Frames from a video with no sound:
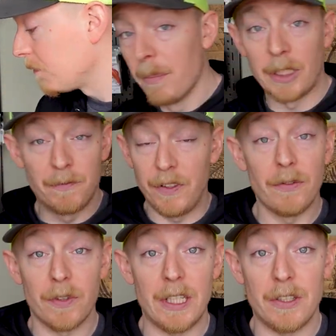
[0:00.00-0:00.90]
But feel
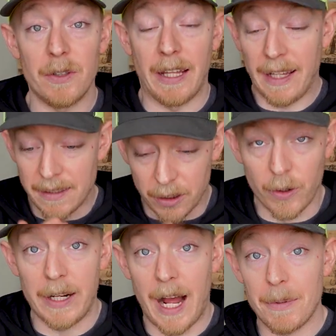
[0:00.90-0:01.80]
free to do that. That's a
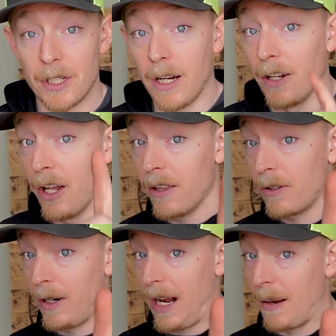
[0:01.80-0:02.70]
great option. Another
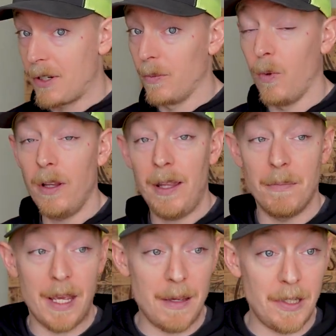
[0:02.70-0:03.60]
great option, one that
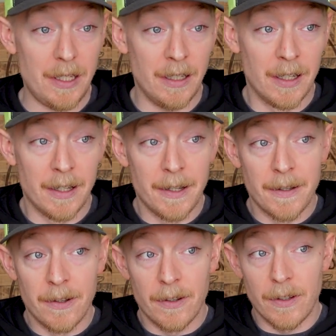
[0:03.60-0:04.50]
maybe
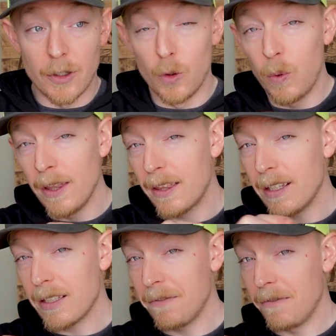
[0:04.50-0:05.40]
you wouldn't
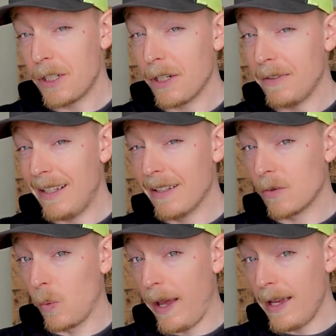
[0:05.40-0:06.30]
think to fish of in
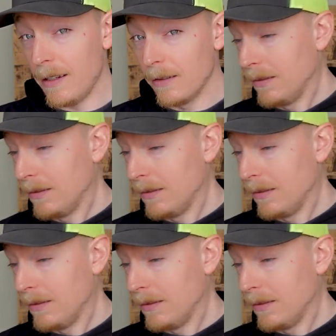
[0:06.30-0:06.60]
this way,